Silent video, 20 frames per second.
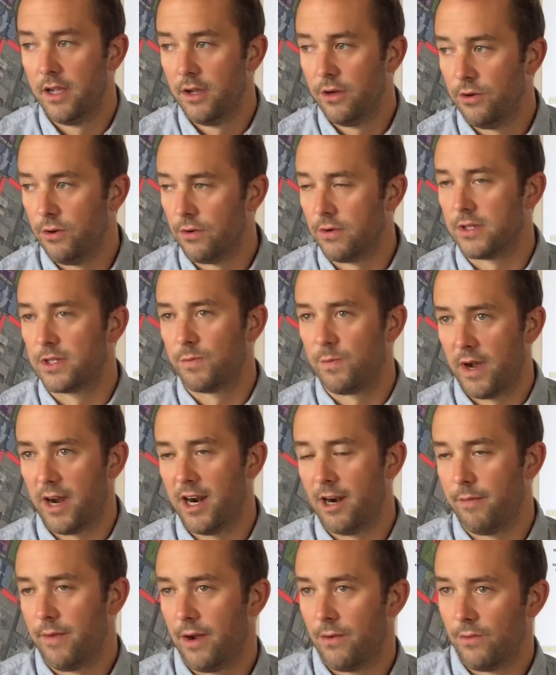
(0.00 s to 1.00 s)
who were
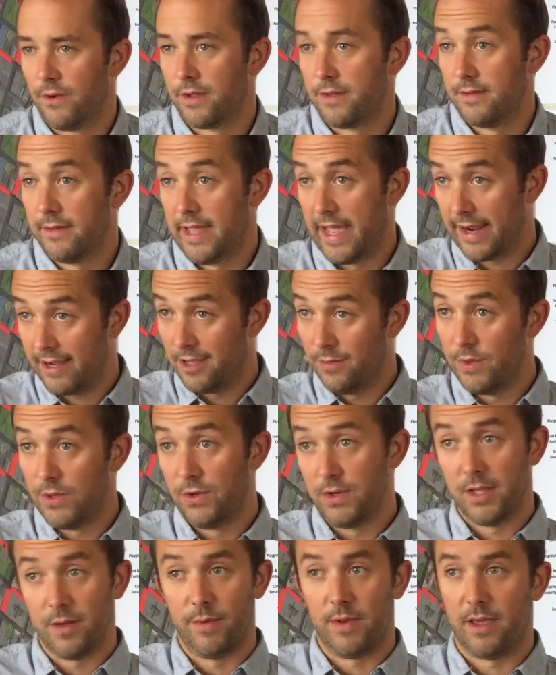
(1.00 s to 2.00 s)
inspired by what that
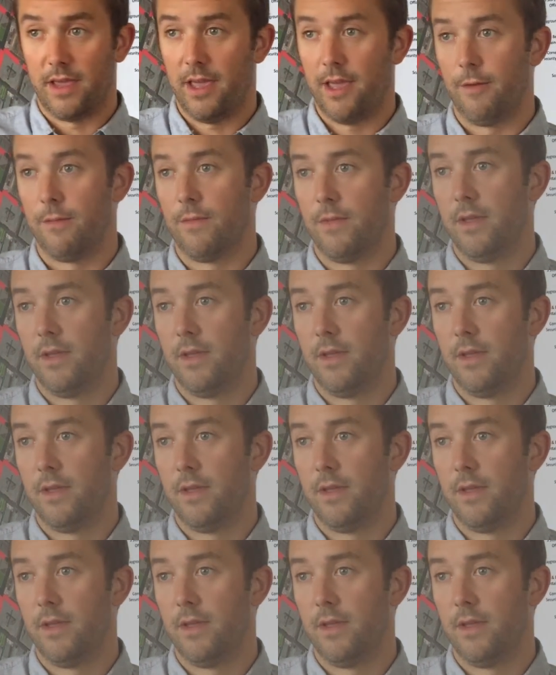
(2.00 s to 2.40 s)
community became.